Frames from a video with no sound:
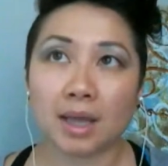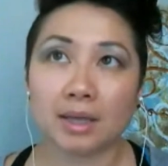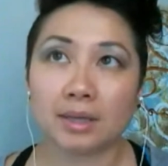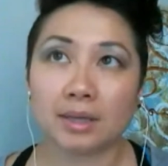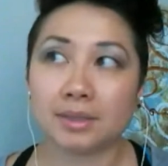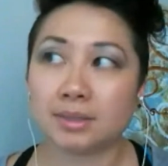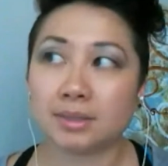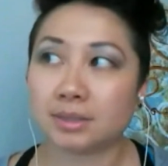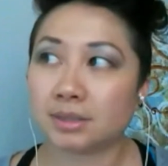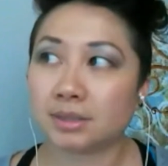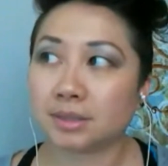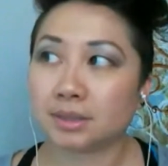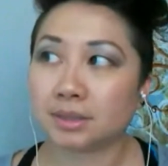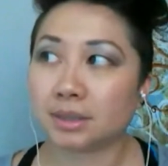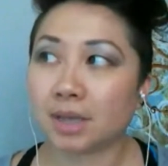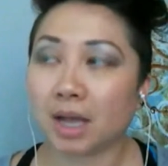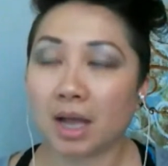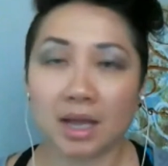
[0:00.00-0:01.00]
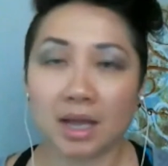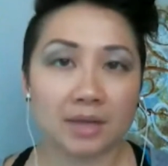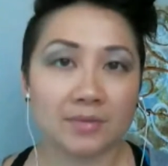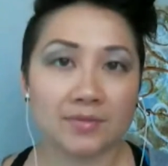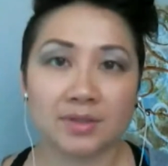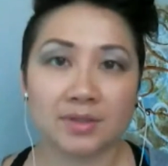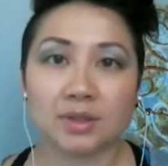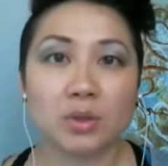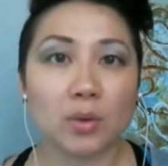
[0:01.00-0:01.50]
And
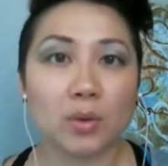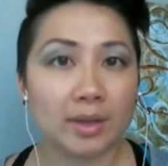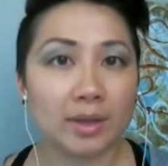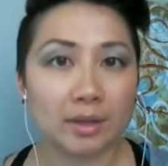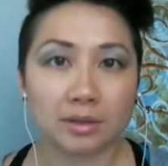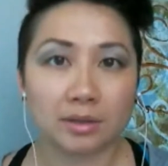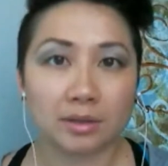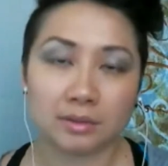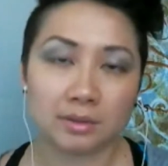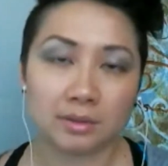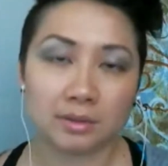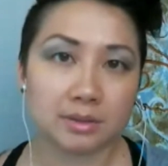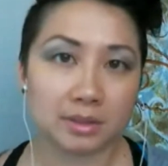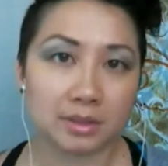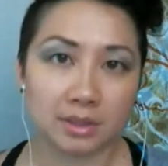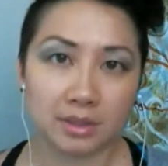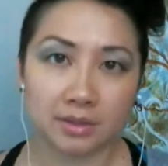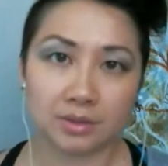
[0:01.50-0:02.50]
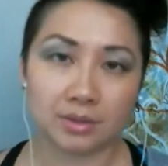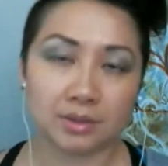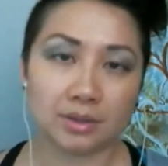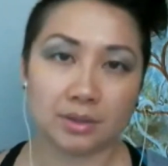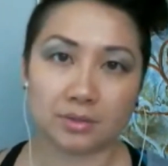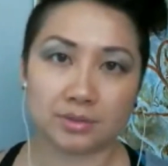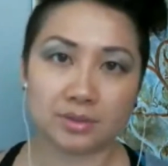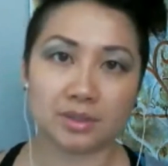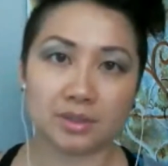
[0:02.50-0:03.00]
I feel loyal to
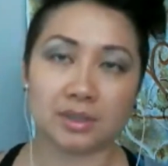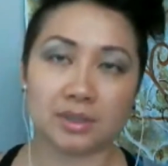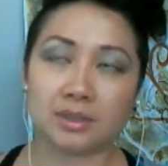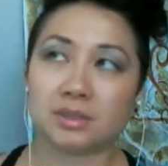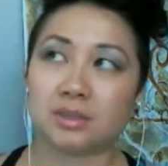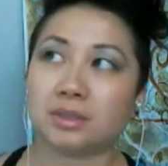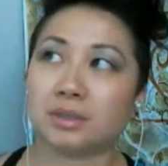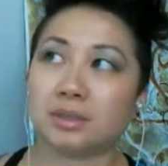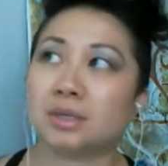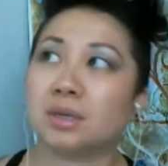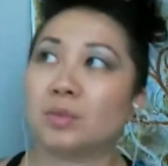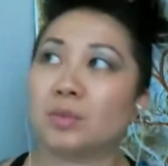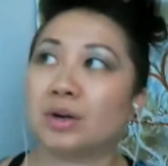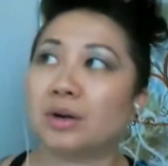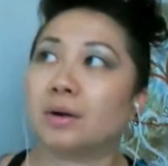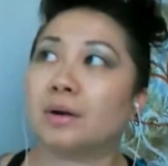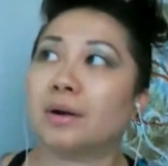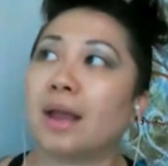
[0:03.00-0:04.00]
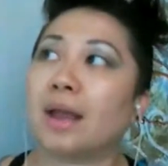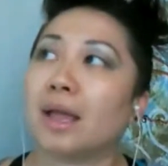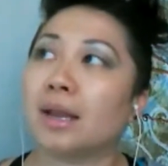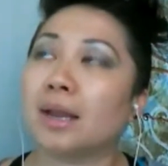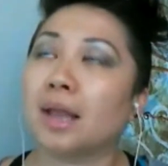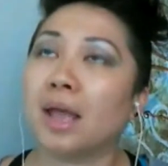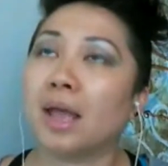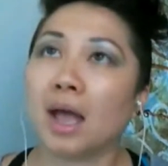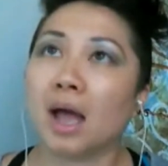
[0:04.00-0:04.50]
to him or her,
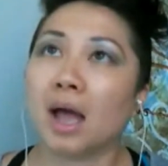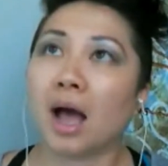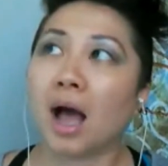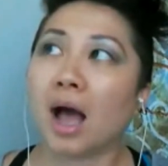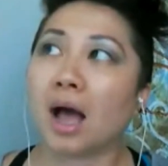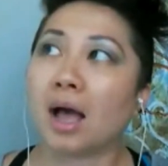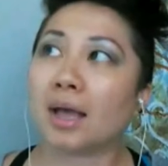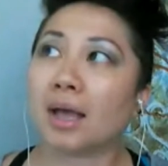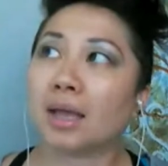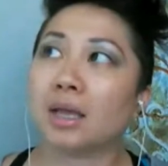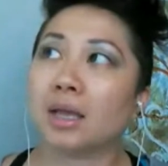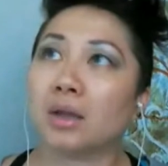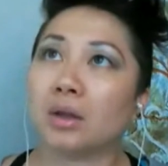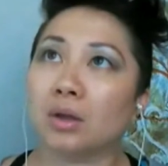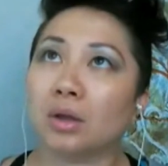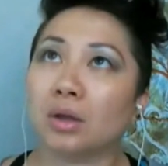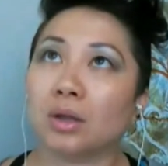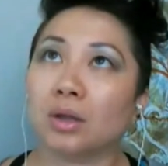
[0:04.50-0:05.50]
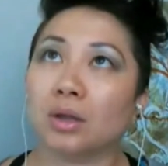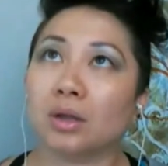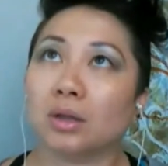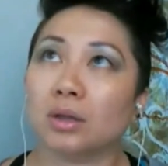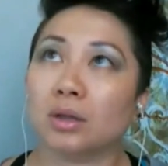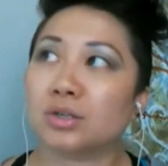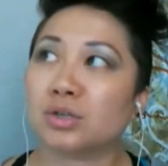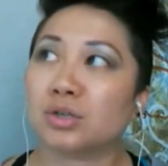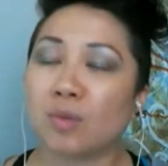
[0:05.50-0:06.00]
and I
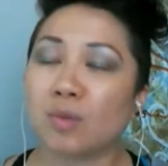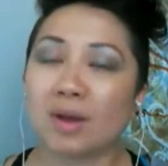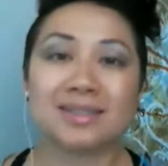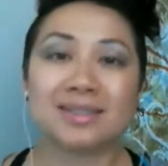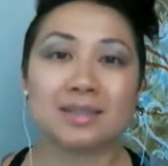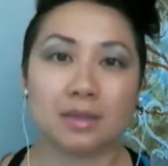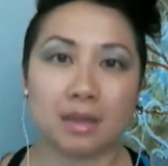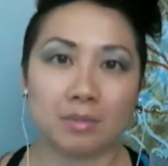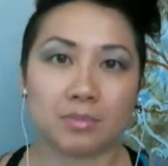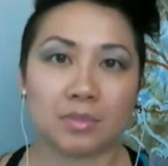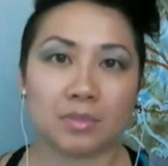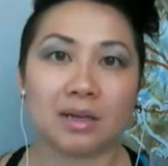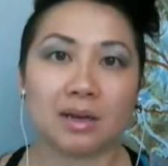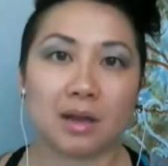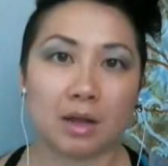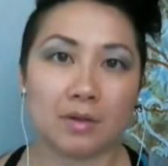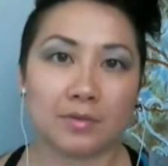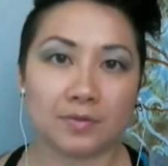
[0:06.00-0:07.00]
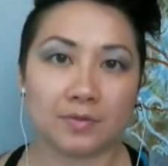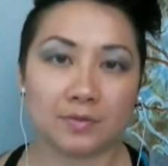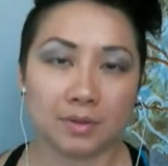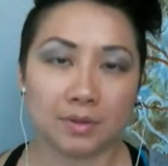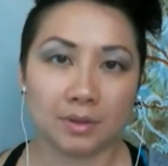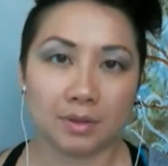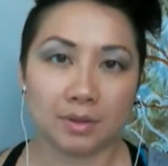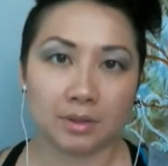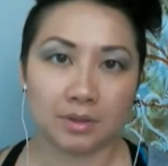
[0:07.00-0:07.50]
trust them
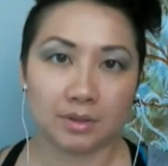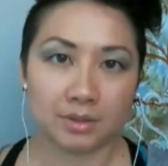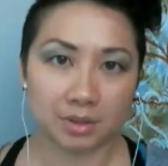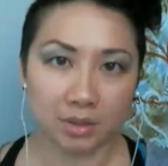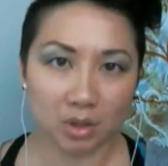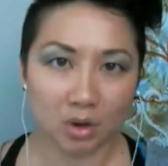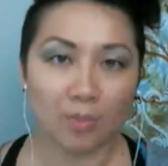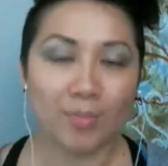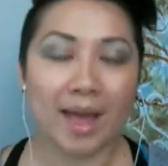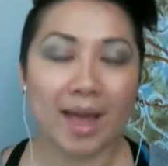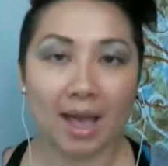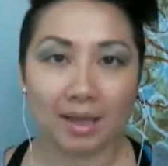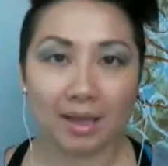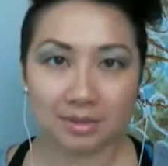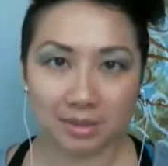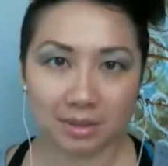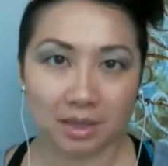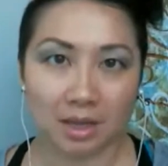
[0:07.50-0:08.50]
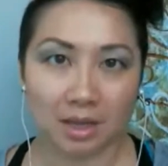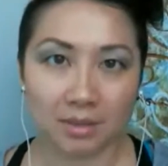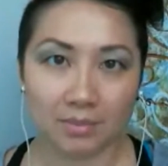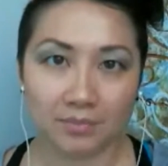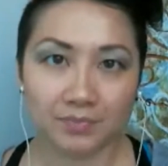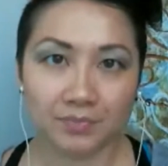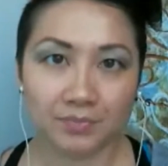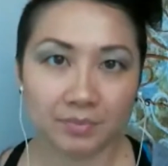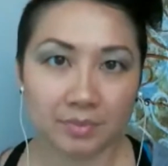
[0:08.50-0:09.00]
enough to go back to
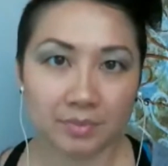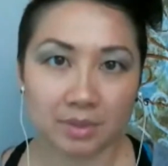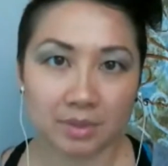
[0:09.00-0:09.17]
them,